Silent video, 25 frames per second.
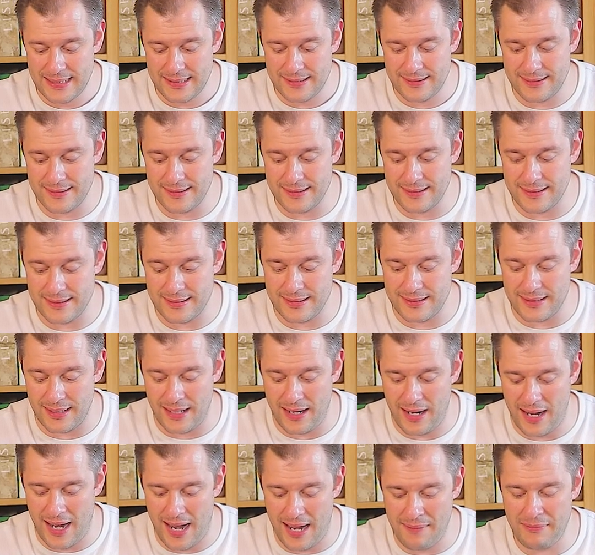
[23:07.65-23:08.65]

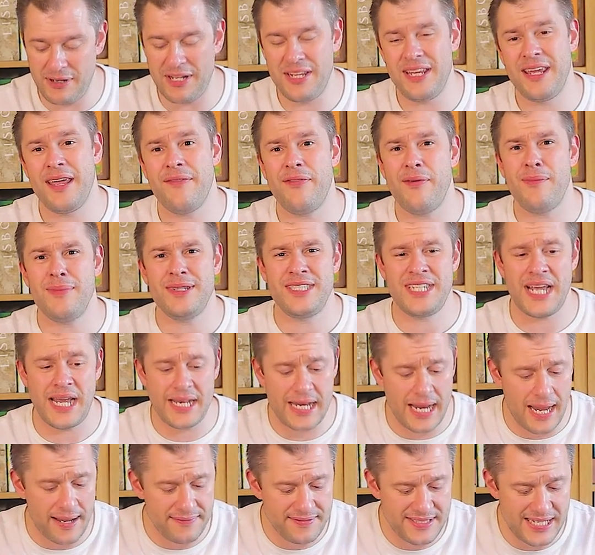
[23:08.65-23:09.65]
I'm gonna give them a 10
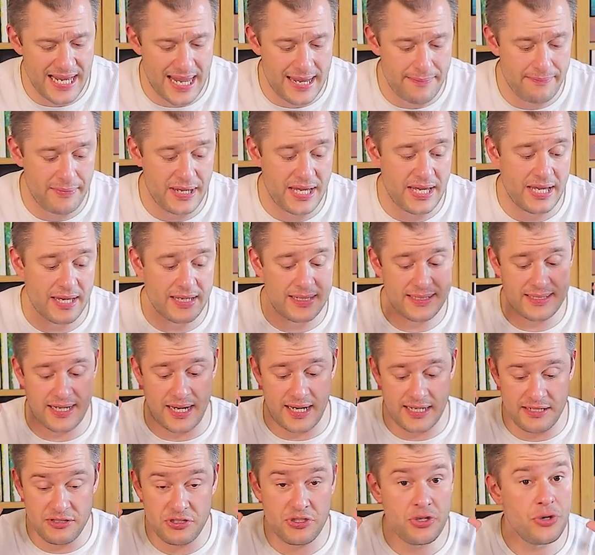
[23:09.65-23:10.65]
out of 10 because
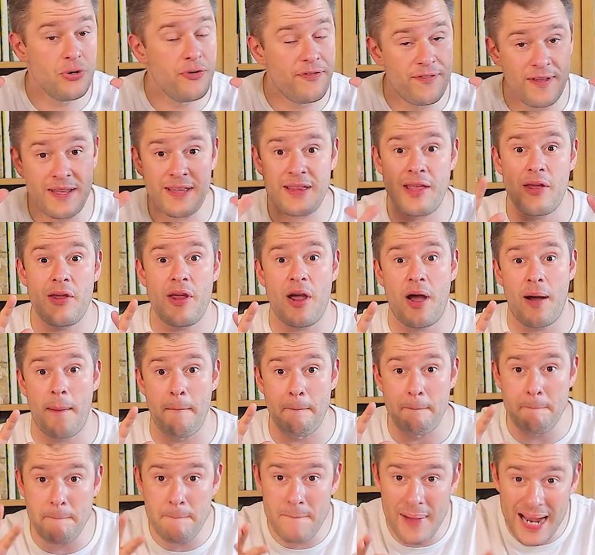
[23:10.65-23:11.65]
I do think they are
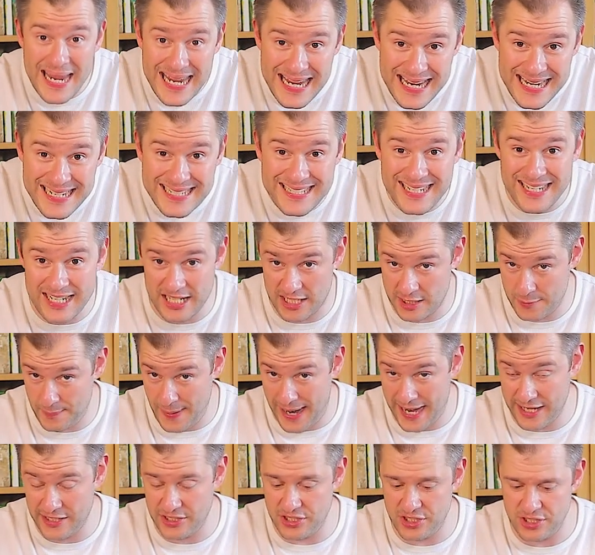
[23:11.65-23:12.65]
amazing
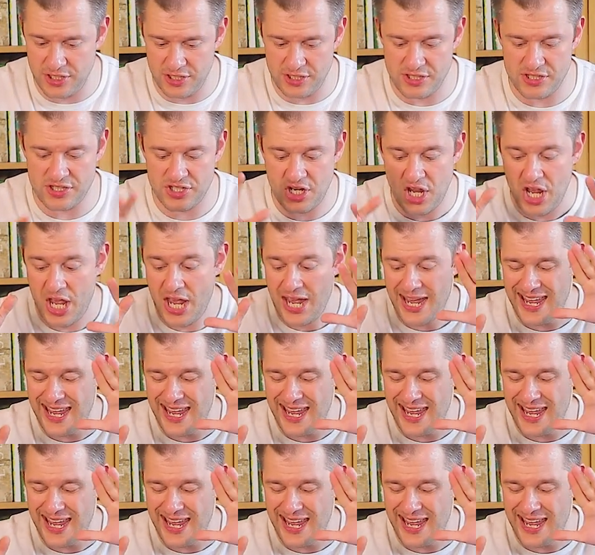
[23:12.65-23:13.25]
expansions.